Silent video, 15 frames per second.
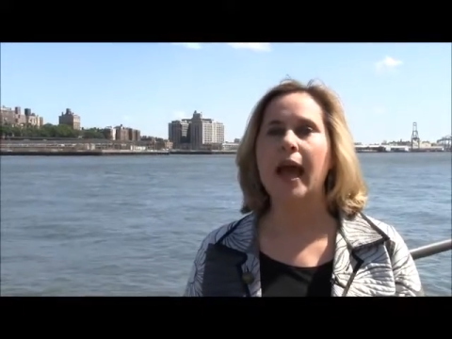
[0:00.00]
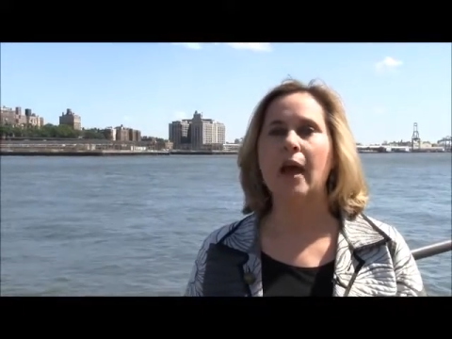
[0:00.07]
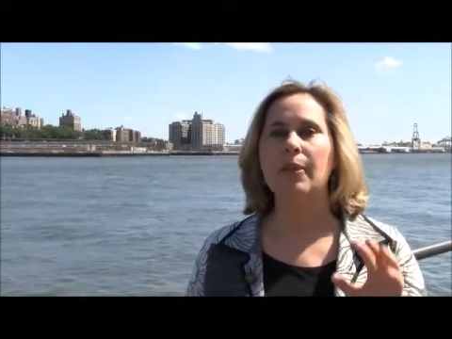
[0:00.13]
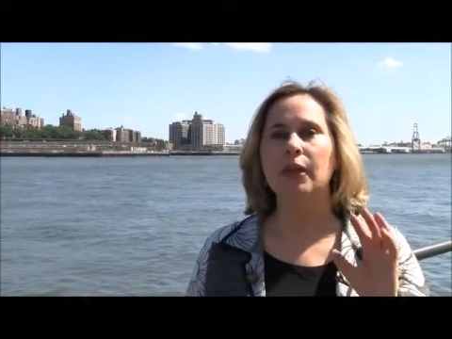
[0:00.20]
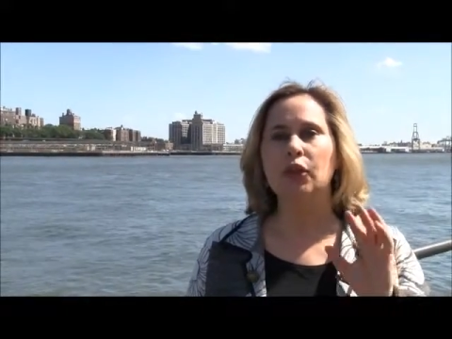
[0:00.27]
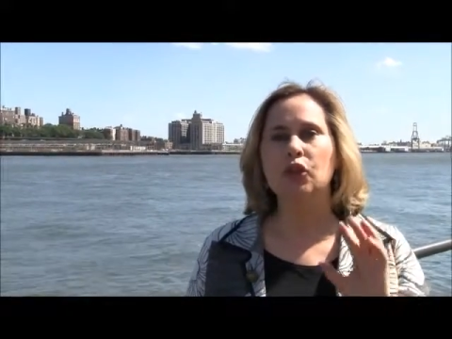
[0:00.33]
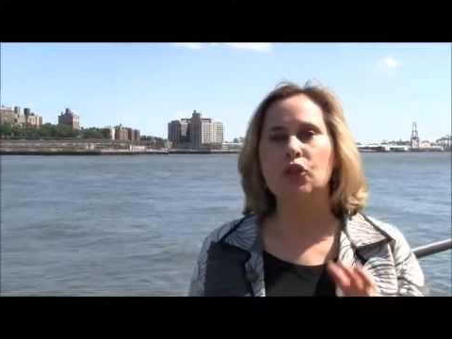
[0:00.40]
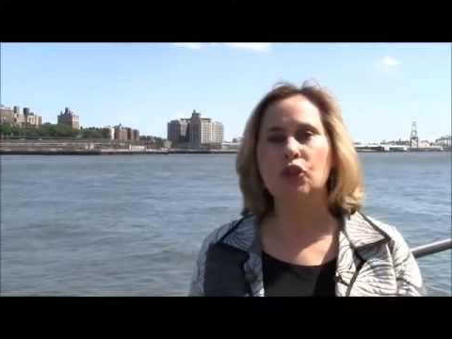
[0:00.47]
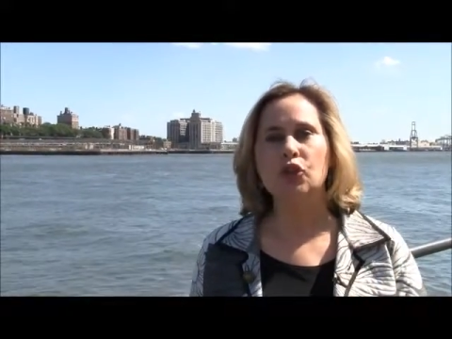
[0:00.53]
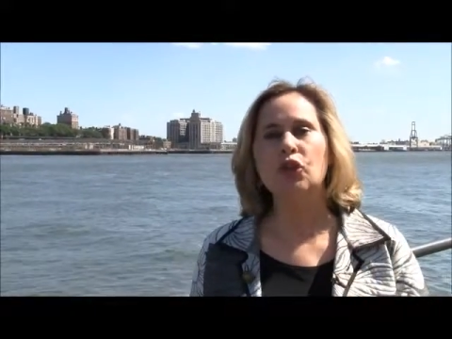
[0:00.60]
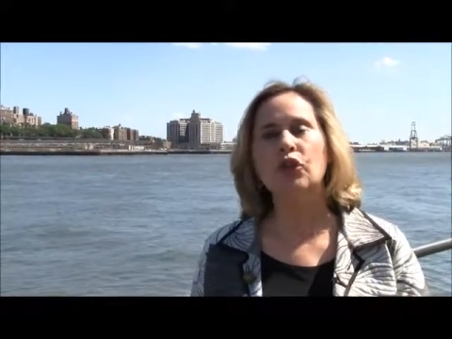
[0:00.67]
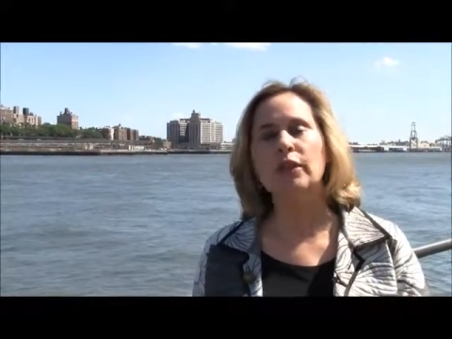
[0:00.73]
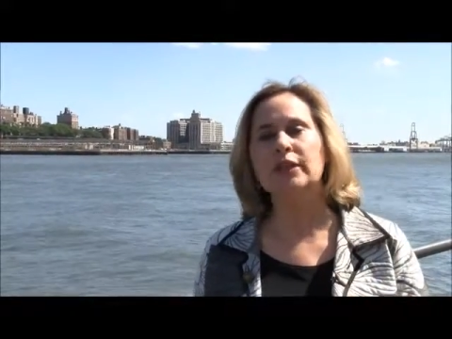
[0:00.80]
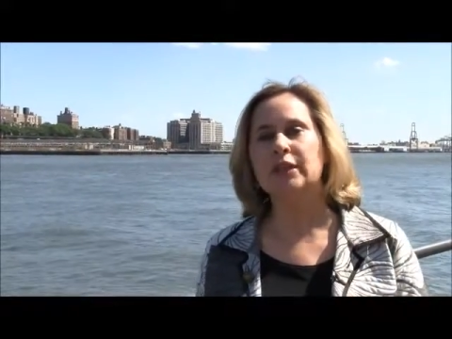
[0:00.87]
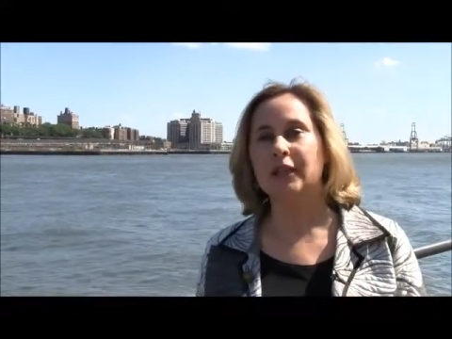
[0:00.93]
And the
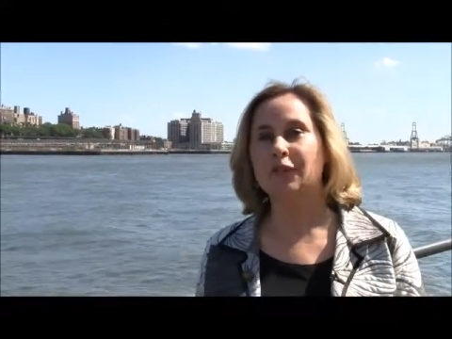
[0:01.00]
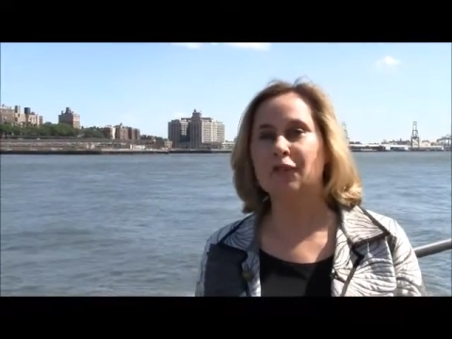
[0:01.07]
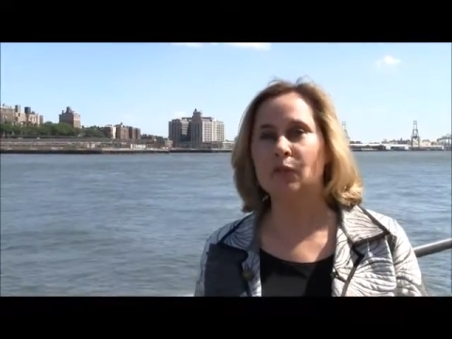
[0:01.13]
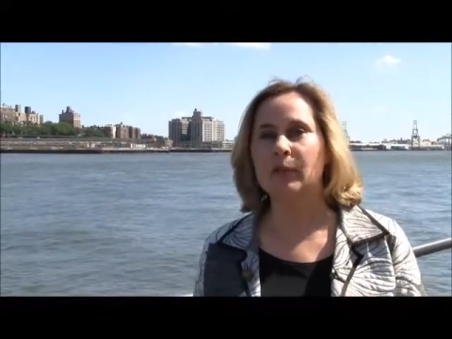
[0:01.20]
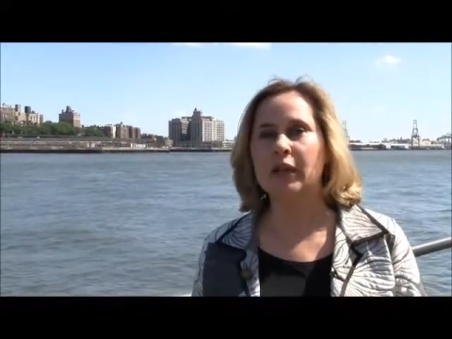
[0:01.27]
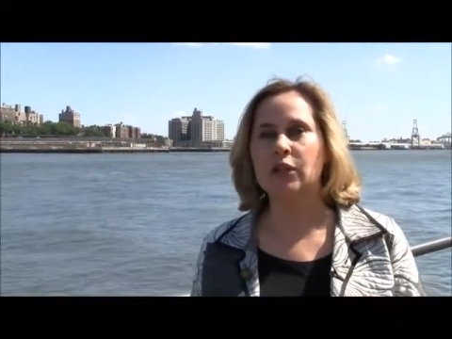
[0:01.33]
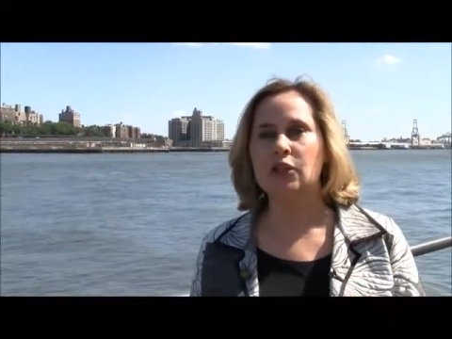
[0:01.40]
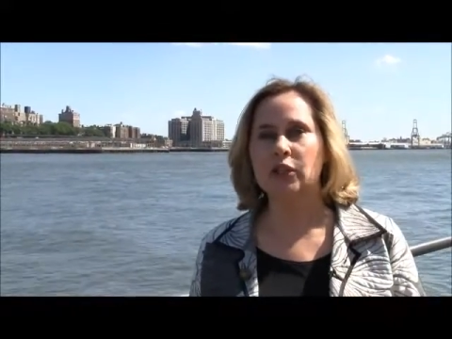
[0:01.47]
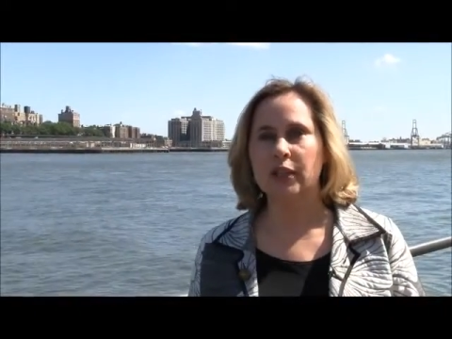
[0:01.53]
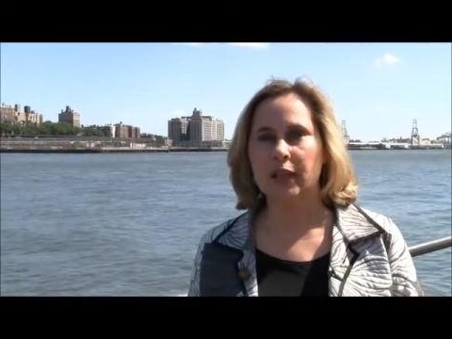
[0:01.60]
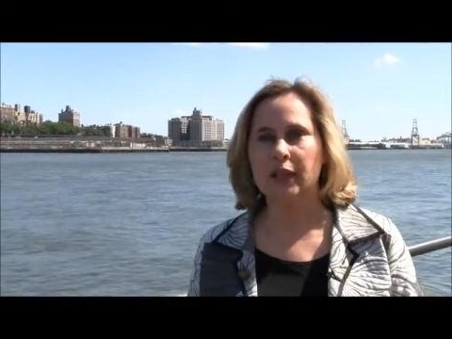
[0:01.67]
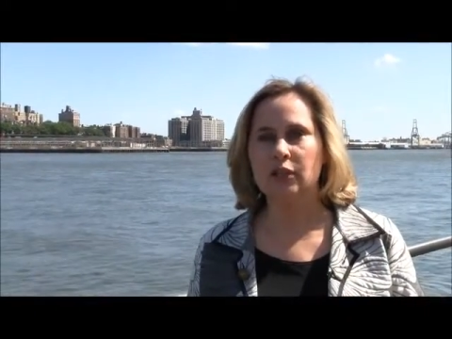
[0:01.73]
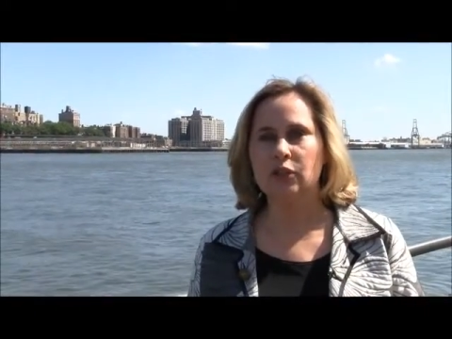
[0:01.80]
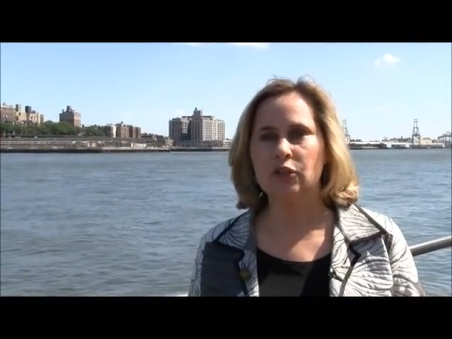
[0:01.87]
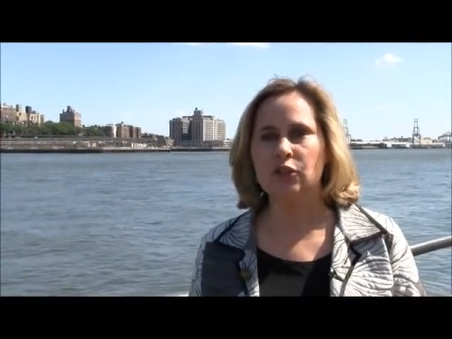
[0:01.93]
Insurance Information
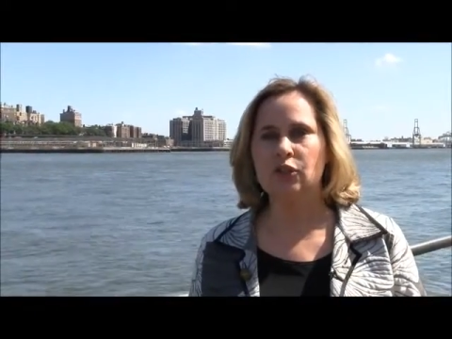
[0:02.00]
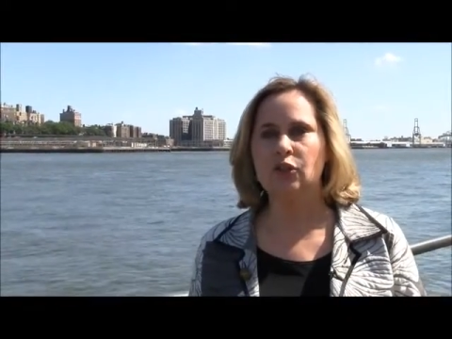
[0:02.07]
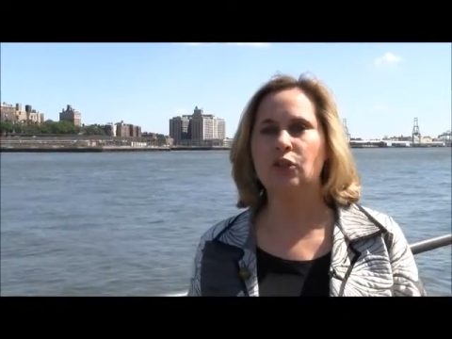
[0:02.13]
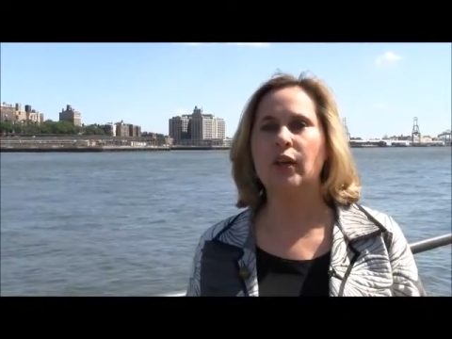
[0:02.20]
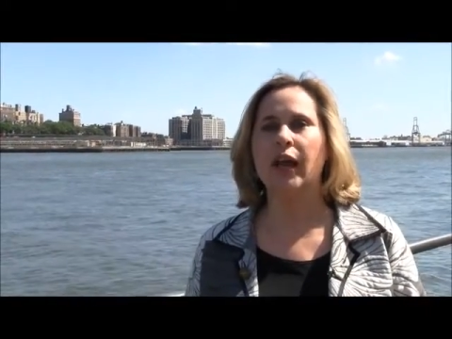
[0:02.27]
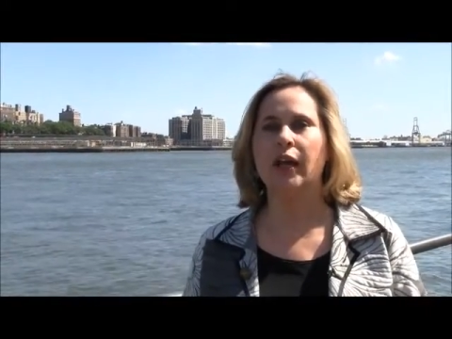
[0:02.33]
Institute